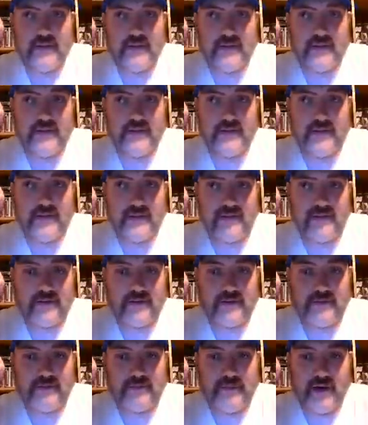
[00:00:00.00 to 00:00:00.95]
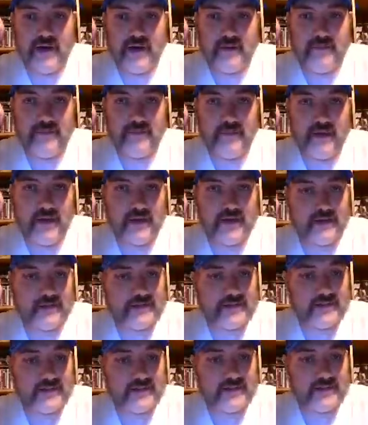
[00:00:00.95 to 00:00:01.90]
Bob Backlund just
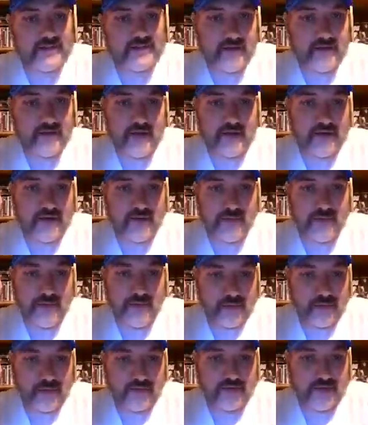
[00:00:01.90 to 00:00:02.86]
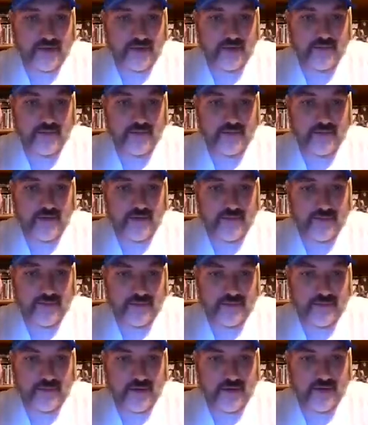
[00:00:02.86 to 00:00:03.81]
didn't look like no world champion to me.
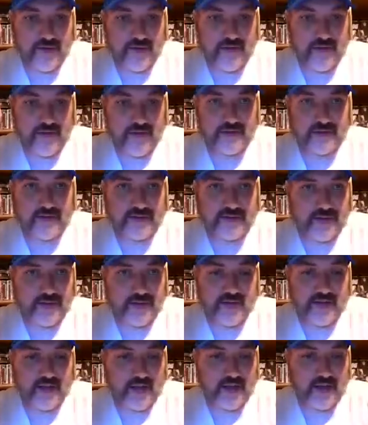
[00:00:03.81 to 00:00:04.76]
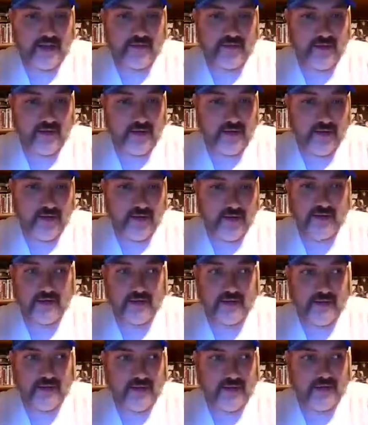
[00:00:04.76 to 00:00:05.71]
He just didn't have the look. He
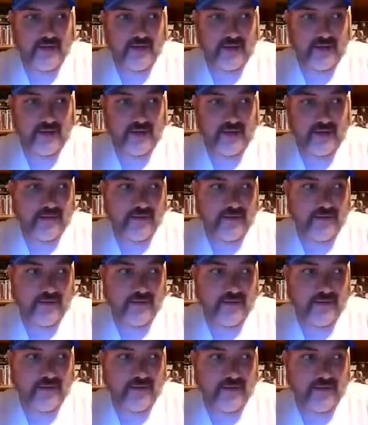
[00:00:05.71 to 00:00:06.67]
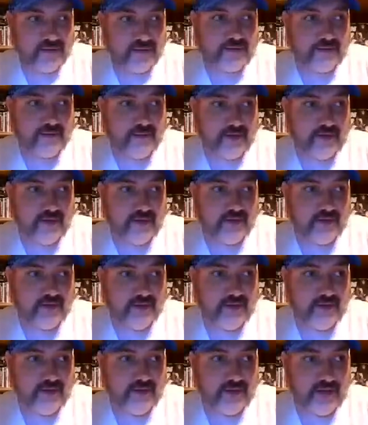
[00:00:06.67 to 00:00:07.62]
didn't have the charisma,
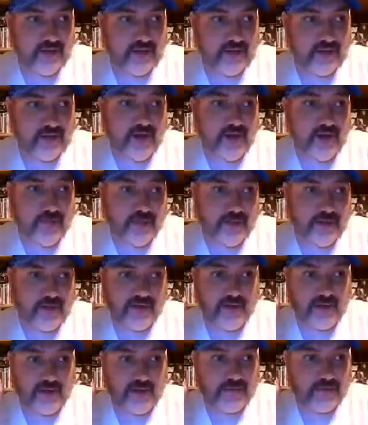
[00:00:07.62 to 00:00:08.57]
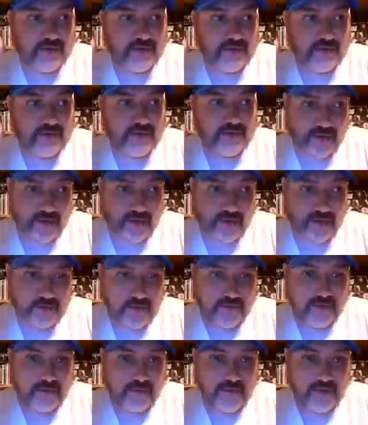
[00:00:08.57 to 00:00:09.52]
in my opinion, which a lot of
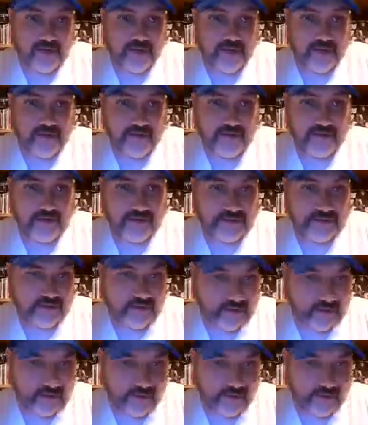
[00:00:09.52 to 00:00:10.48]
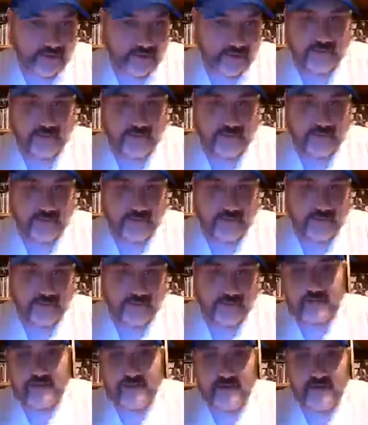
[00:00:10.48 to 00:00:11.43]
people may disagree with me.
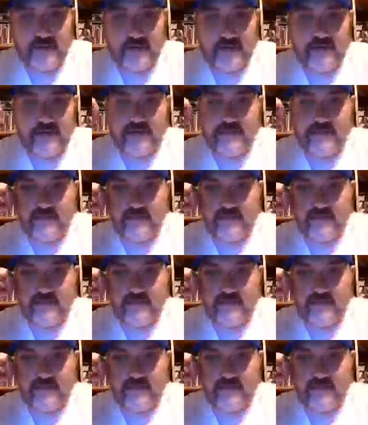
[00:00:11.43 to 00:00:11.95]
That's fine.